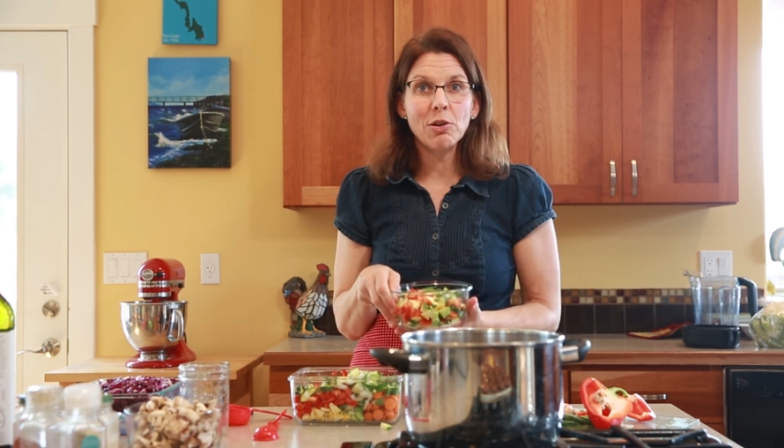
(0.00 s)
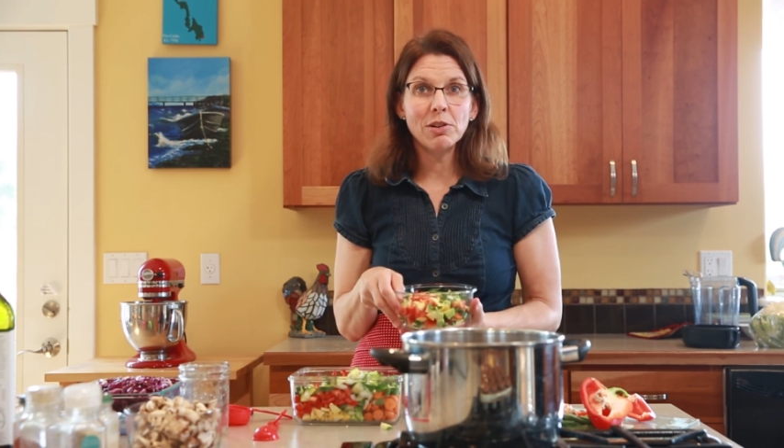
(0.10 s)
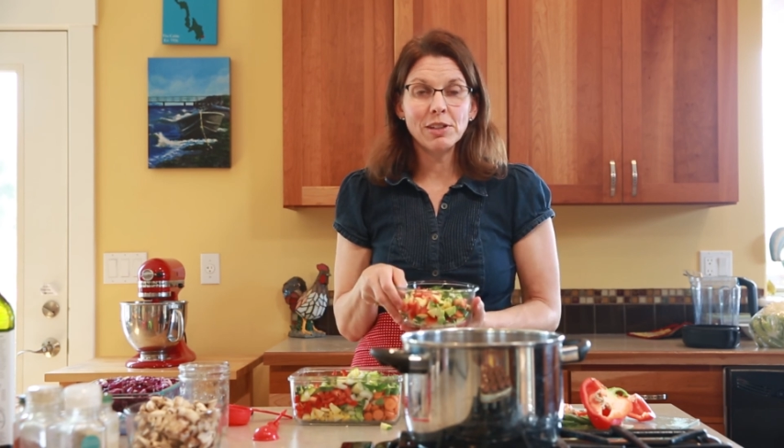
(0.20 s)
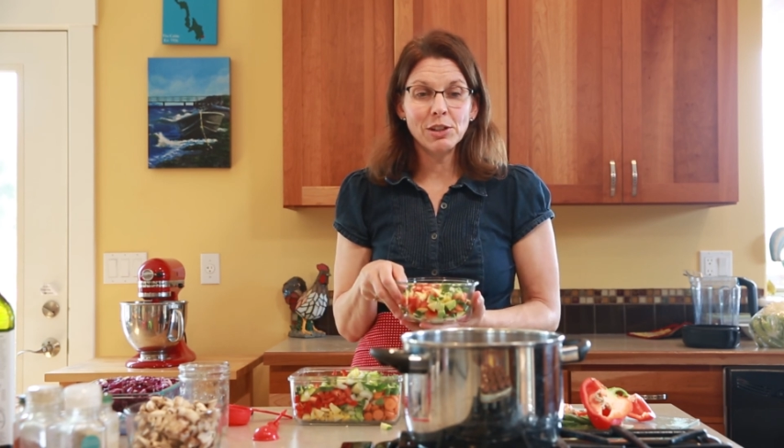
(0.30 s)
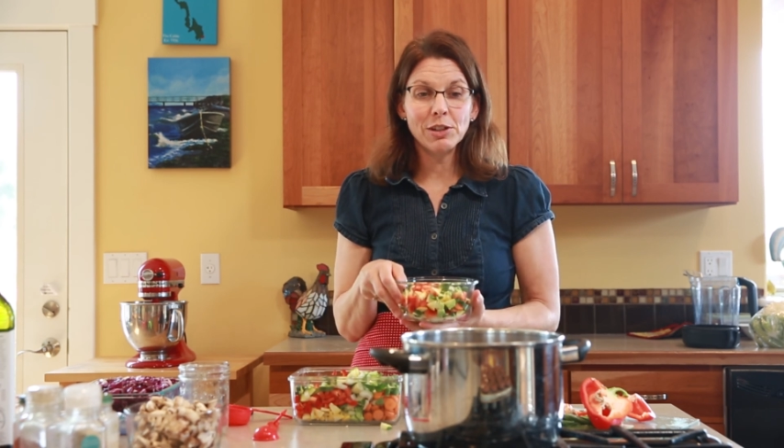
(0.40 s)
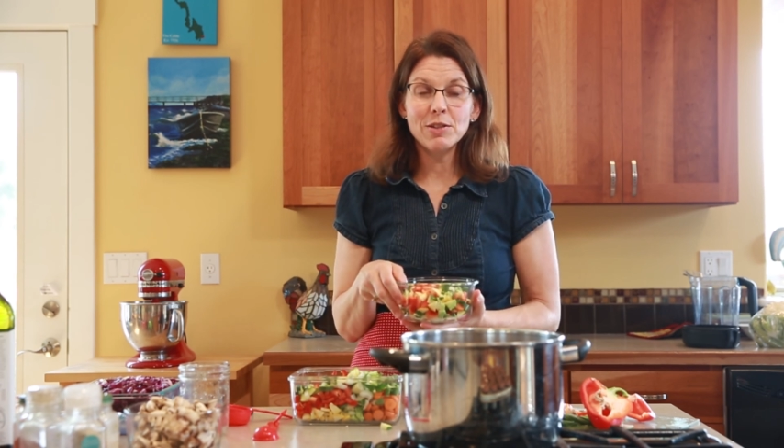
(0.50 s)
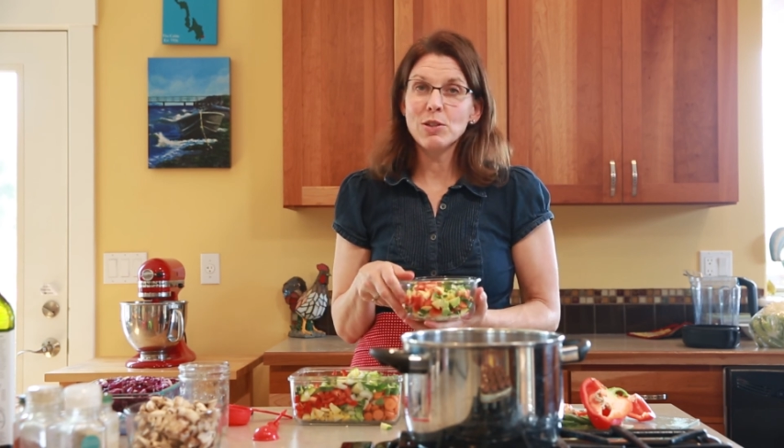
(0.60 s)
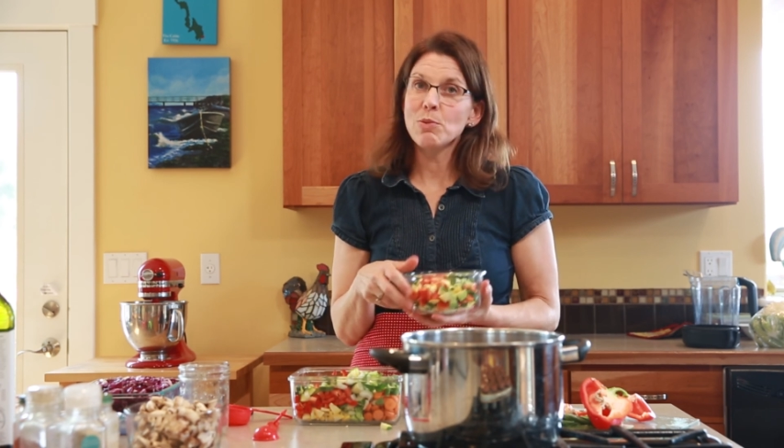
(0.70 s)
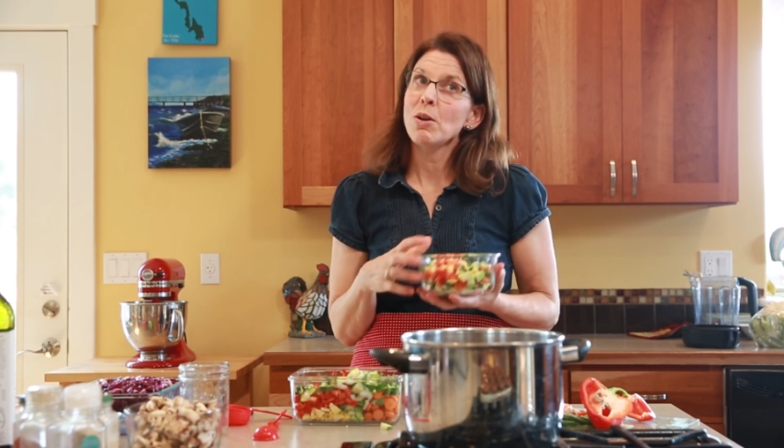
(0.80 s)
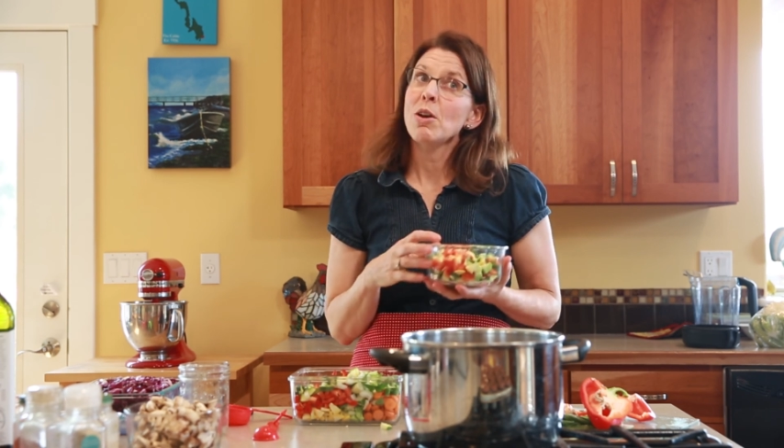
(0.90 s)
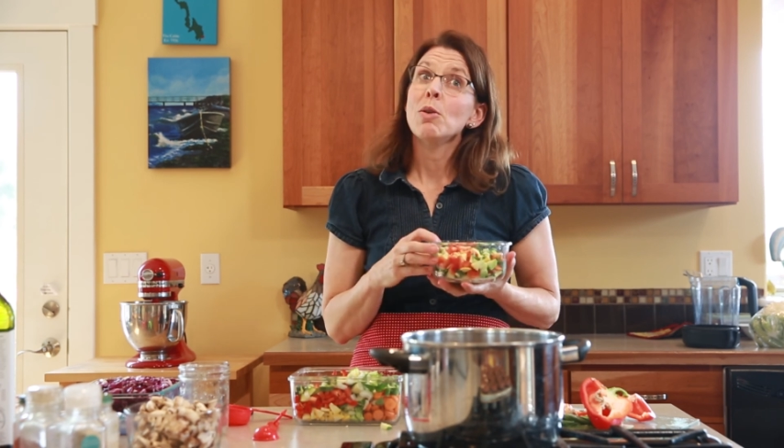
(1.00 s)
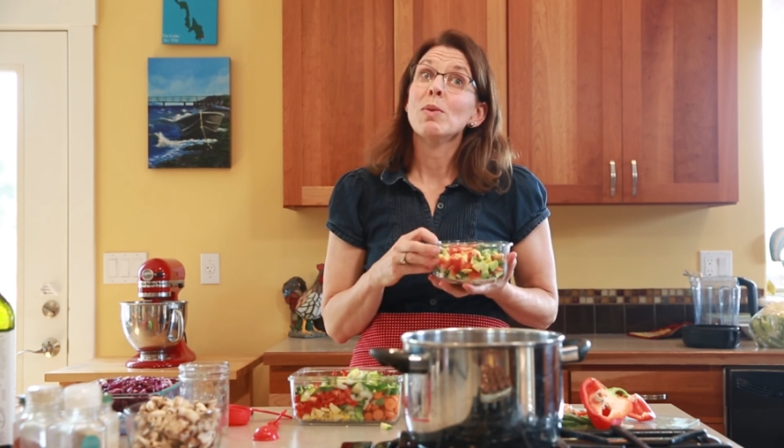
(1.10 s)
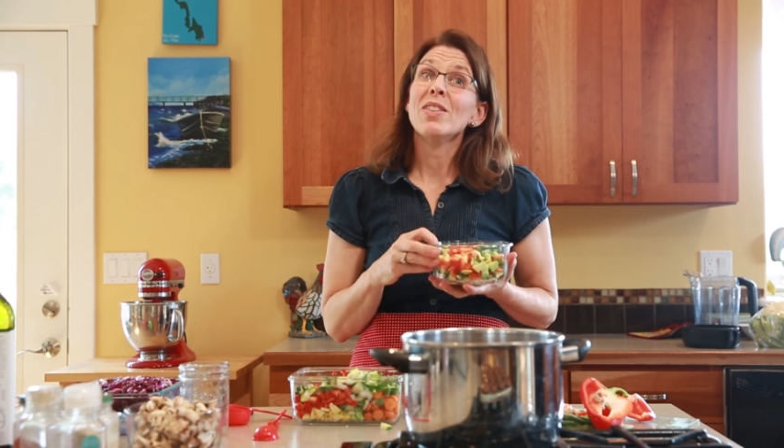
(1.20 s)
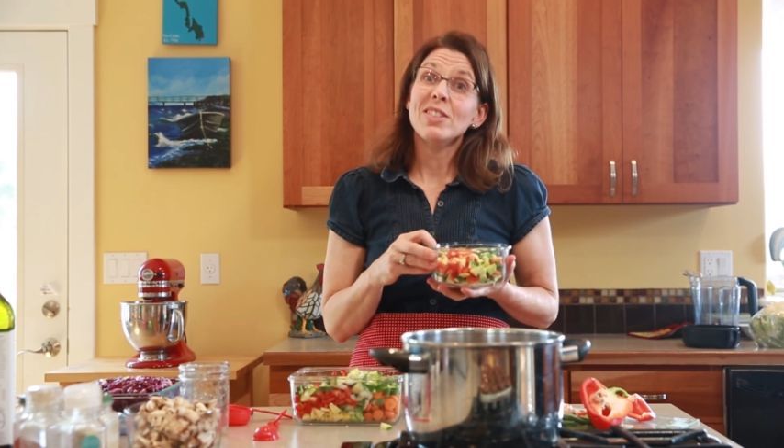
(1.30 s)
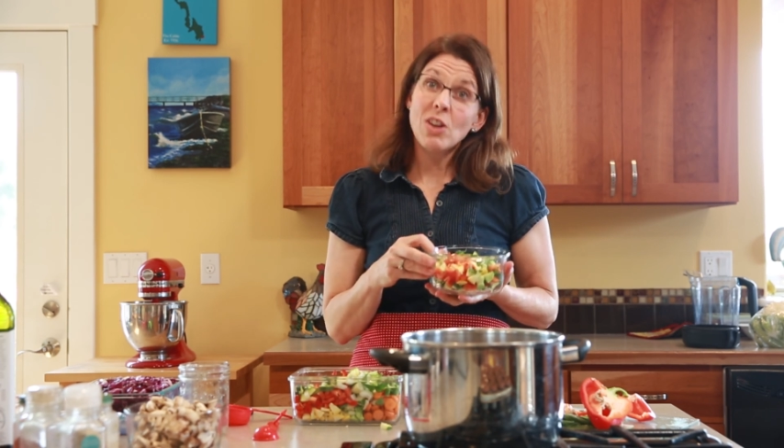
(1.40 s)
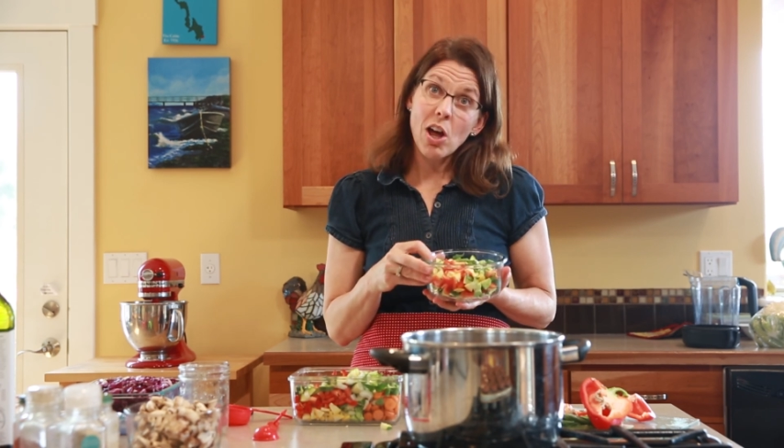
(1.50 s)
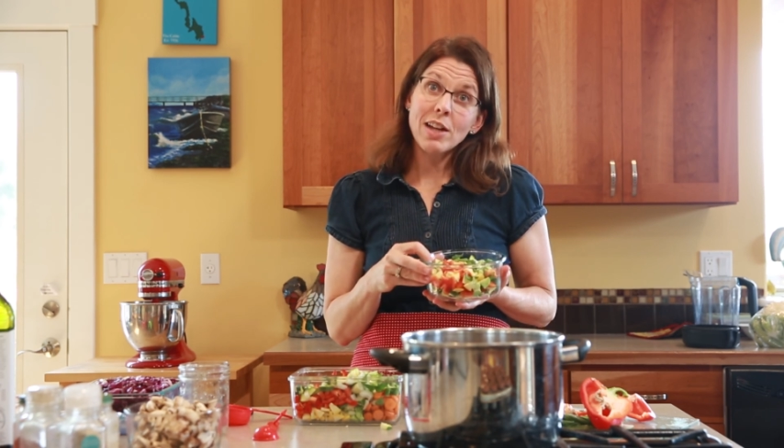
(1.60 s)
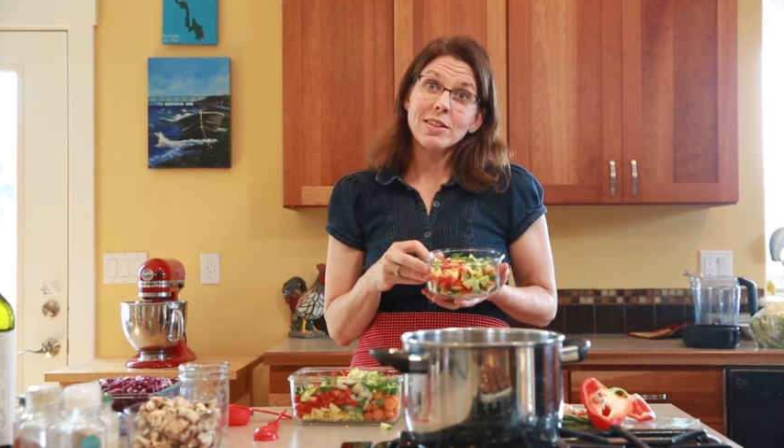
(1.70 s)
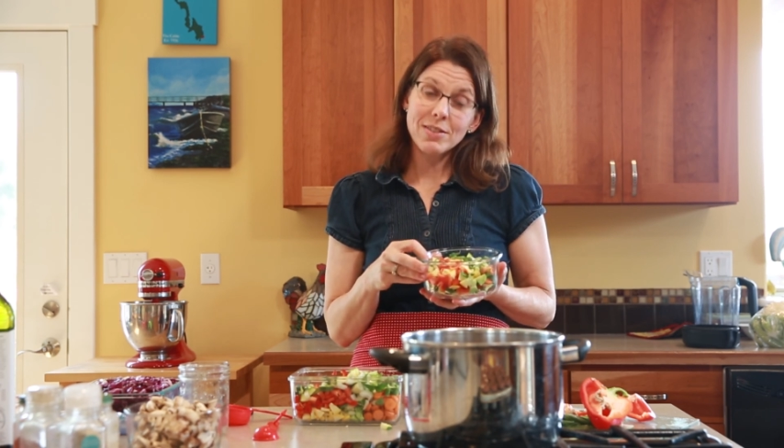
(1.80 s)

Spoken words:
coconut curry soup with not